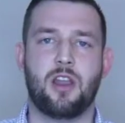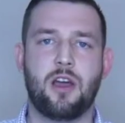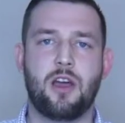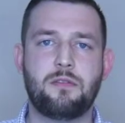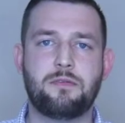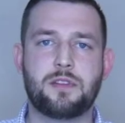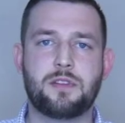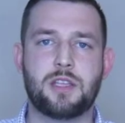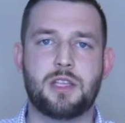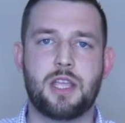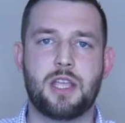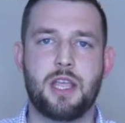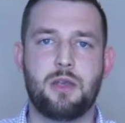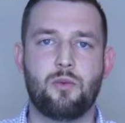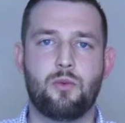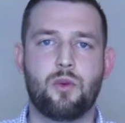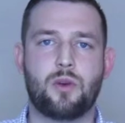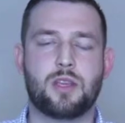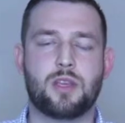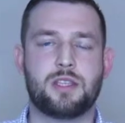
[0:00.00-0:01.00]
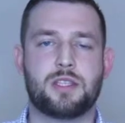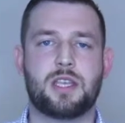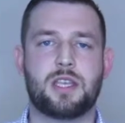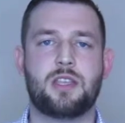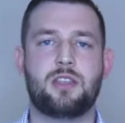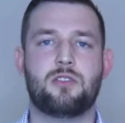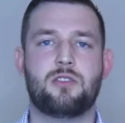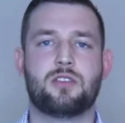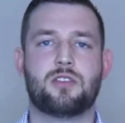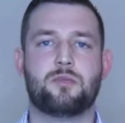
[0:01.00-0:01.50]
loved, it will
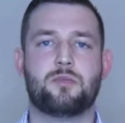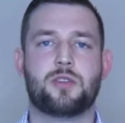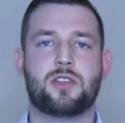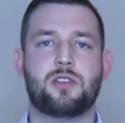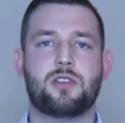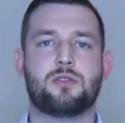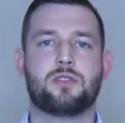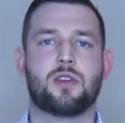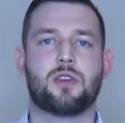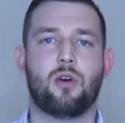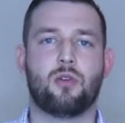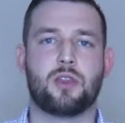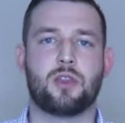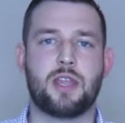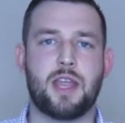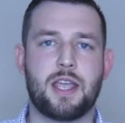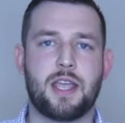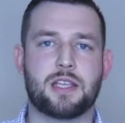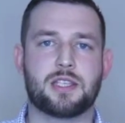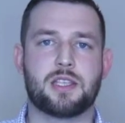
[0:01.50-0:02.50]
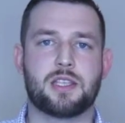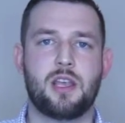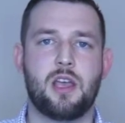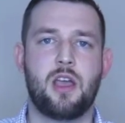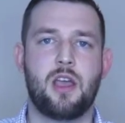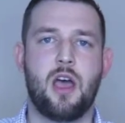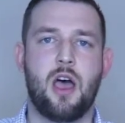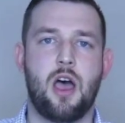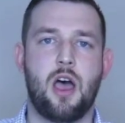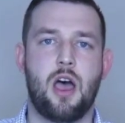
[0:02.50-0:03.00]
continue to produce golden eggs
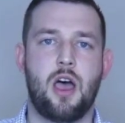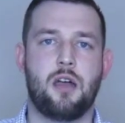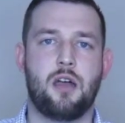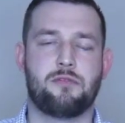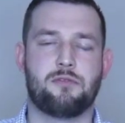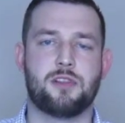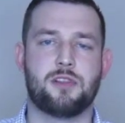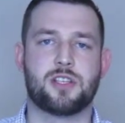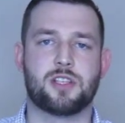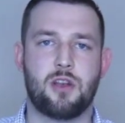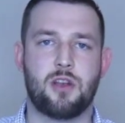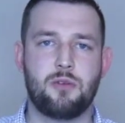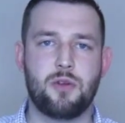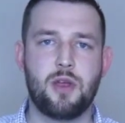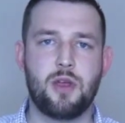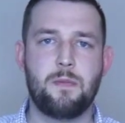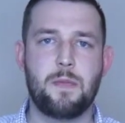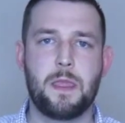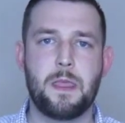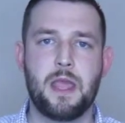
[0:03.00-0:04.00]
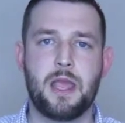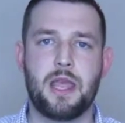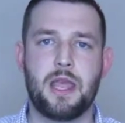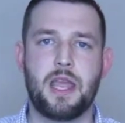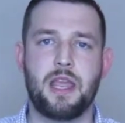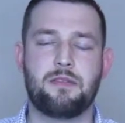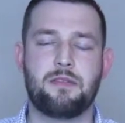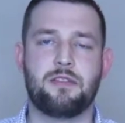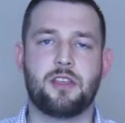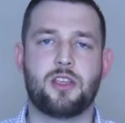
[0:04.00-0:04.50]
for its owner.
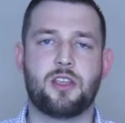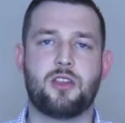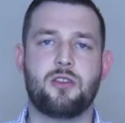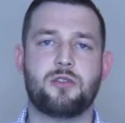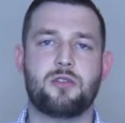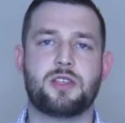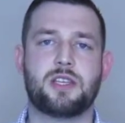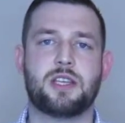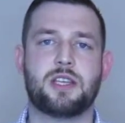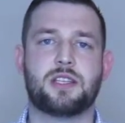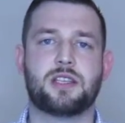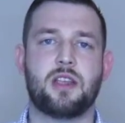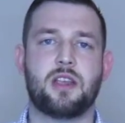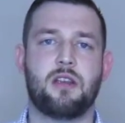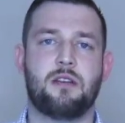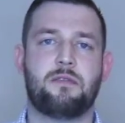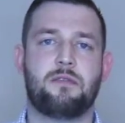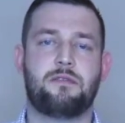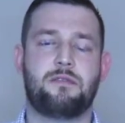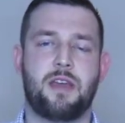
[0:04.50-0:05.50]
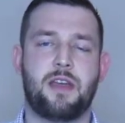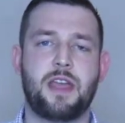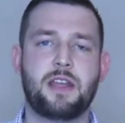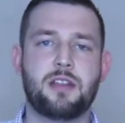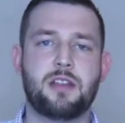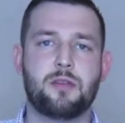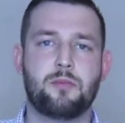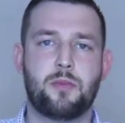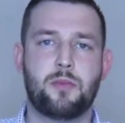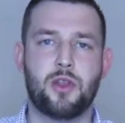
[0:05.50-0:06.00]
If the goose is
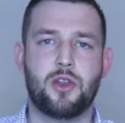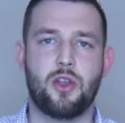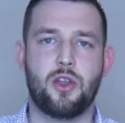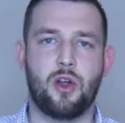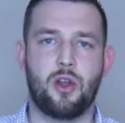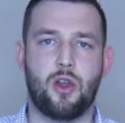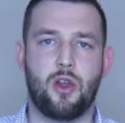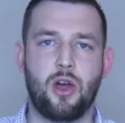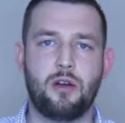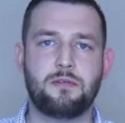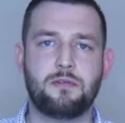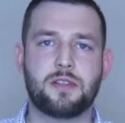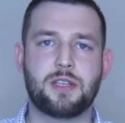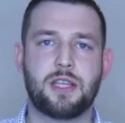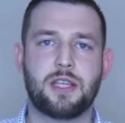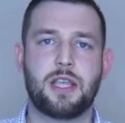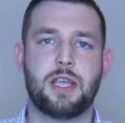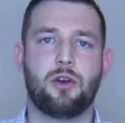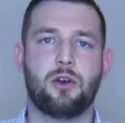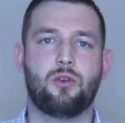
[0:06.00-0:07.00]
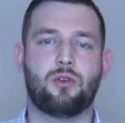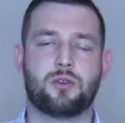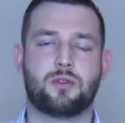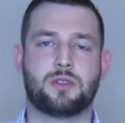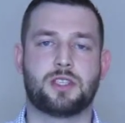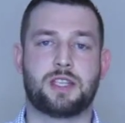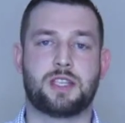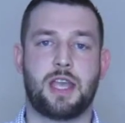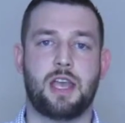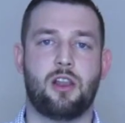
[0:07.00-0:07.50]
fed but not loved, it will
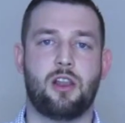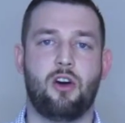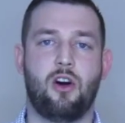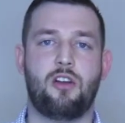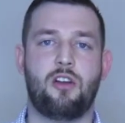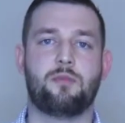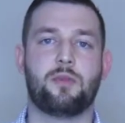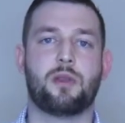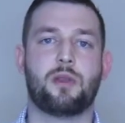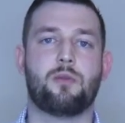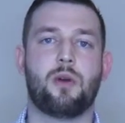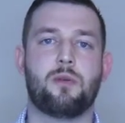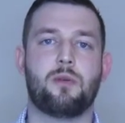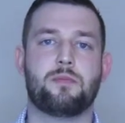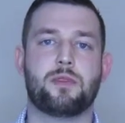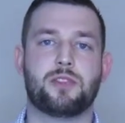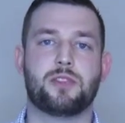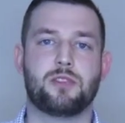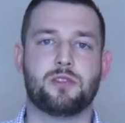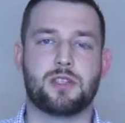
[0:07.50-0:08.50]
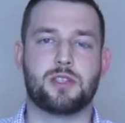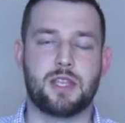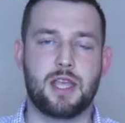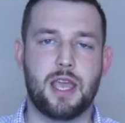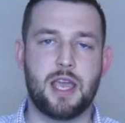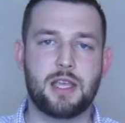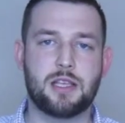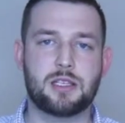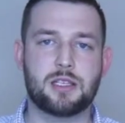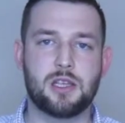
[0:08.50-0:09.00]
stay alive but it won't produce the
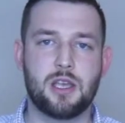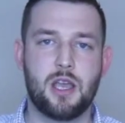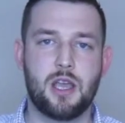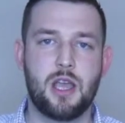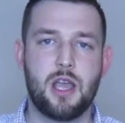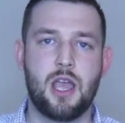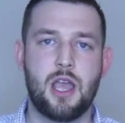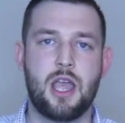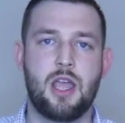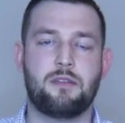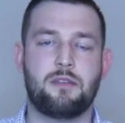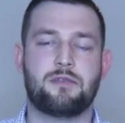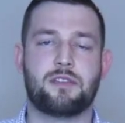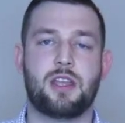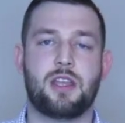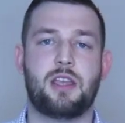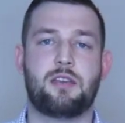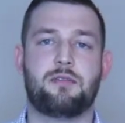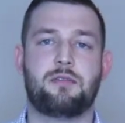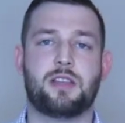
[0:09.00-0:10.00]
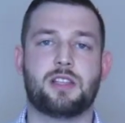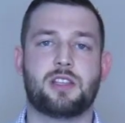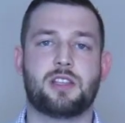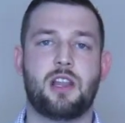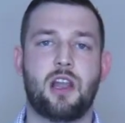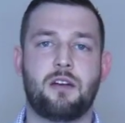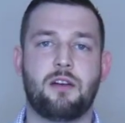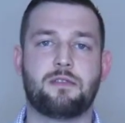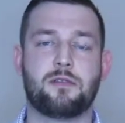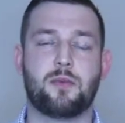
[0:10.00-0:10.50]
eggs. If it's
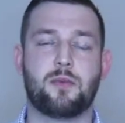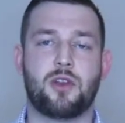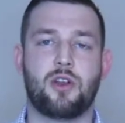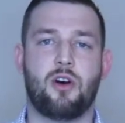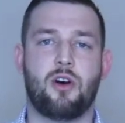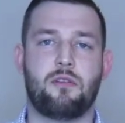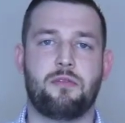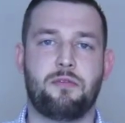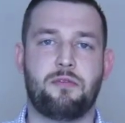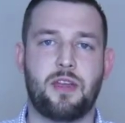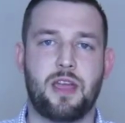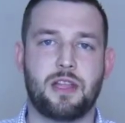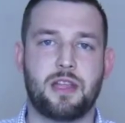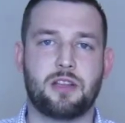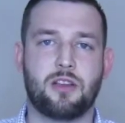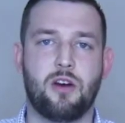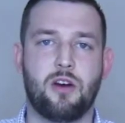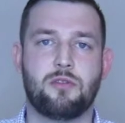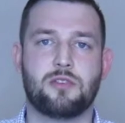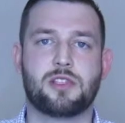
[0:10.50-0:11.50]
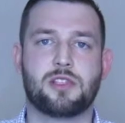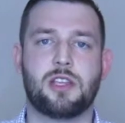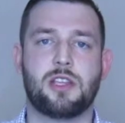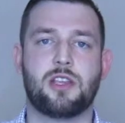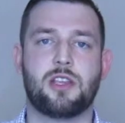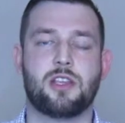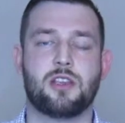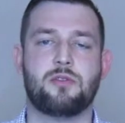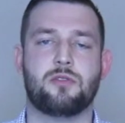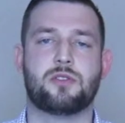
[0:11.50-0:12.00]
loved but not fed, obviously
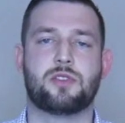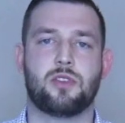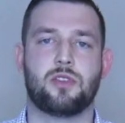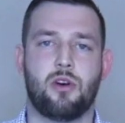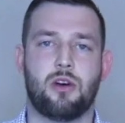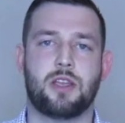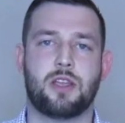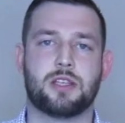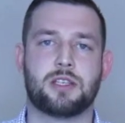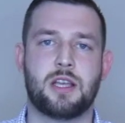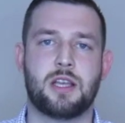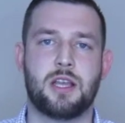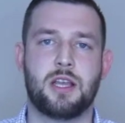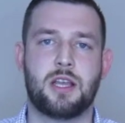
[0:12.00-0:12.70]
the goose dies.